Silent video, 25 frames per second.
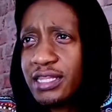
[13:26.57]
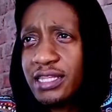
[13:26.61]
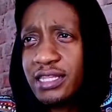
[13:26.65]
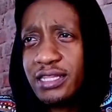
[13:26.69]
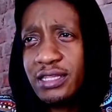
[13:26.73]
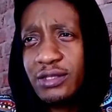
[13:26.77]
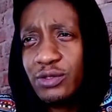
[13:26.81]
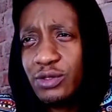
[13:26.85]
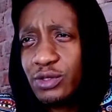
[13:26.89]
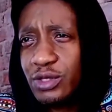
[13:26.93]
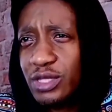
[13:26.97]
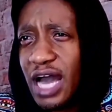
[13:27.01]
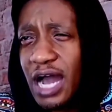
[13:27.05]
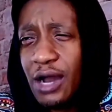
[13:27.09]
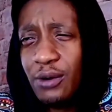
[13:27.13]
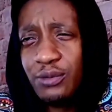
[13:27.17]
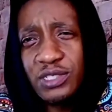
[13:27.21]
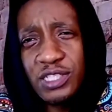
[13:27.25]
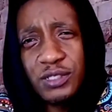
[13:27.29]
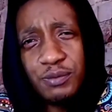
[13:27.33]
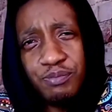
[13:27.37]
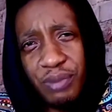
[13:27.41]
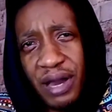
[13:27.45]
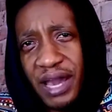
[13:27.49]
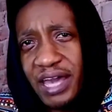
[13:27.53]
That
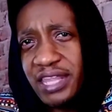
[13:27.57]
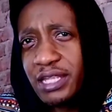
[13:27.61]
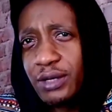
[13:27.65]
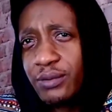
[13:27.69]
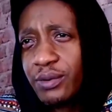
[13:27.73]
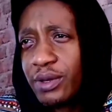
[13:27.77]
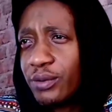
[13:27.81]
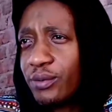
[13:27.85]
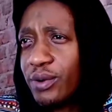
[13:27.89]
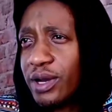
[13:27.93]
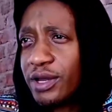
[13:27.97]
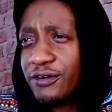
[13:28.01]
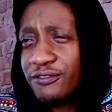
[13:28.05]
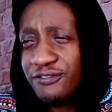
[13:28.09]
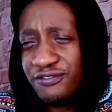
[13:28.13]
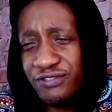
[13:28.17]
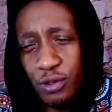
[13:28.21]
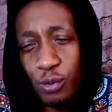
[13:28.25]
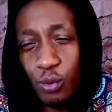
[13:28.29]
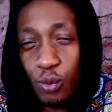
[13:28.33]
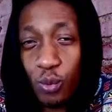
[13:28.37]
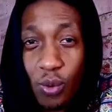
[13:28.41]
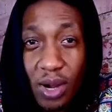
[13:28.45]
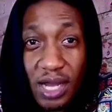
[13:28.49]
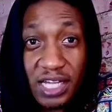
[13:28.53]
was, by the way, one of the
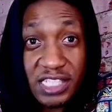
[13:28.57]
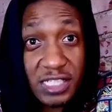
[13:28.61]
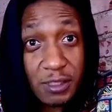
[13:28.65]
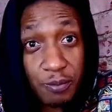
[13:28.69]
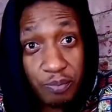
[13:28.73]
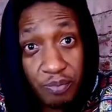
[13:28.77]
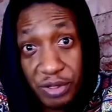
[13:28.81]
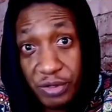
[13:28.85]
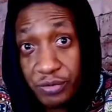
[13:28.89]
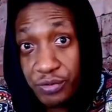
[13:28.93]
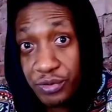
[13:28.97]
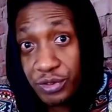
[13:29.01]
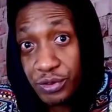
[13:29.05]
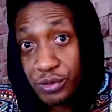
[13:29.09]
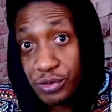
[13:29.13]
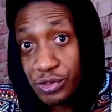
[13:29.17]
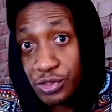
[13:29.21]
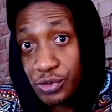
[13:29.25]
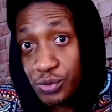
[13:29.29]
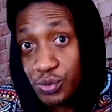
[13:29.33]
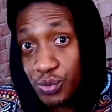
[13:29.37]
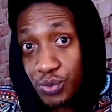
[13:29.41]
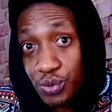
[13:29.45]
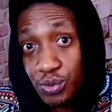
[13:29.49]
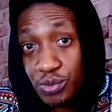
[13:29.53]
worst
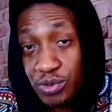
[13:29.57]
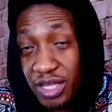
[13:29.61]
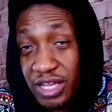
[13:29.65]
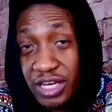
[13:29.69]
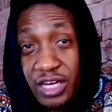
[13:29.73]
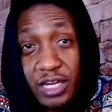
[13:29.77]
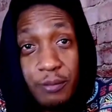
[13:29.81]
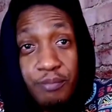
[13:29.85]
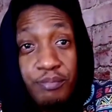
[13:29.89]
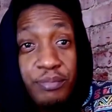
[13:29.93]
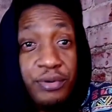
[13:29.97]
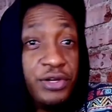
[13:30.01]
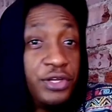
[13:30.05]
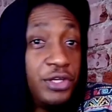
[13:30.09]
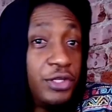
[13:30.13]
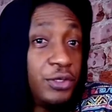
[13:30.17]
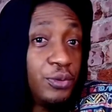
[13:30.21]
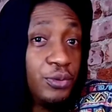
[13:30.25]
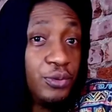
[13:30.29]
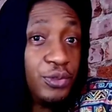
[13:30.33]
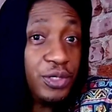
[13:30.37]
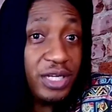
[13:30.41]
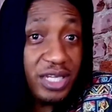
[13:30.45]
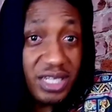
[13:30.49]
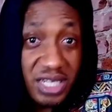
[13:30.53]
periods anybody
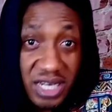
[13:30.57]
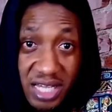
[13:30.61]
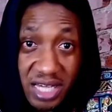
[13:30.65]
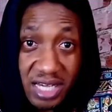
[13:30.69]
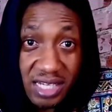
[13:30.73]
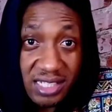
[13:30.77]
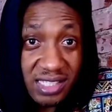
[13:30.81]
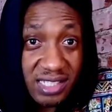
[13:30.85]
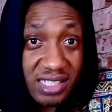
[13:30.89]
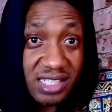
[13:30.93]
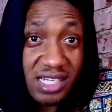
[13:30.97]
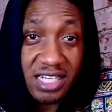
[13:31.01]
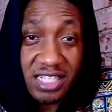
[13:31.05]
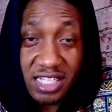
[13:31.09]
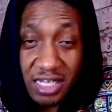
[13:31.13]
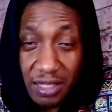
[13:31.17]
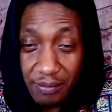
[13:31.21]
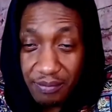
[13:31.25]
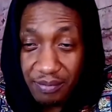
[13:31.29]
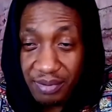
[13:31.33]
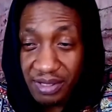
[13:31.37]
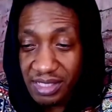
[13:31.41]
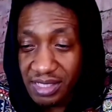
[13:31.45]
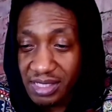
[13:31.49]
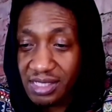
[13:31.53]
could dare start a
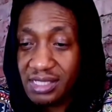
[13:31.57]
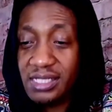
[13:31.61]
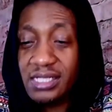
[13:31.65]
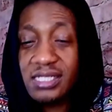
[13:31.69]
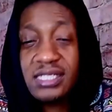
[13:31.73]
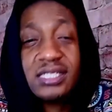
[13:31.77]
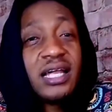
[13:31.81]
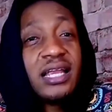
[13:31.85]
business.